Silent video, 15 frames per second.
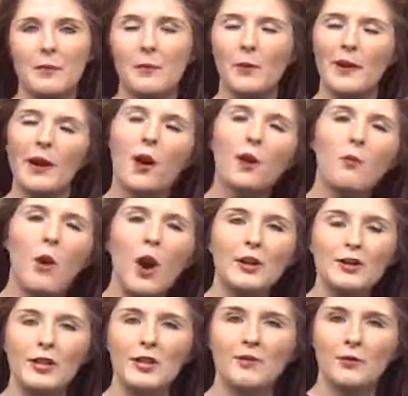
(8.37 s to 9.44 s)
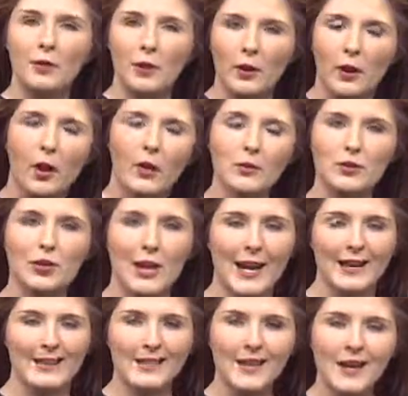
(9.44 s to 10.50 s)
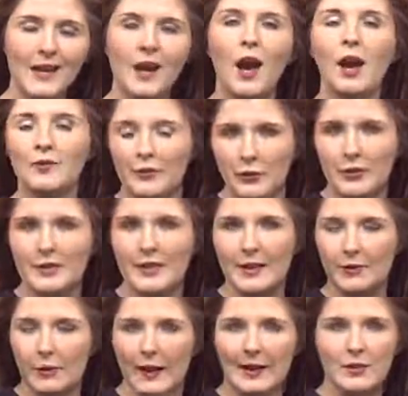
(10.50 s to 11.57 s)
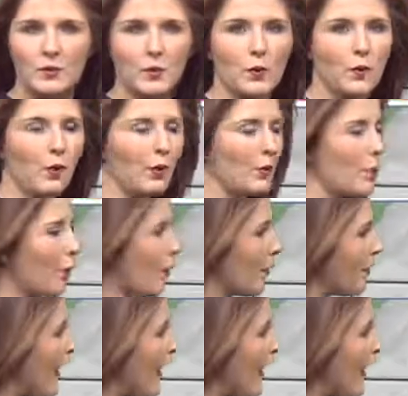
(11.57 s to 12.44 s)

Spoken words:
but we are watching for a low chance of freezing rain toward our north.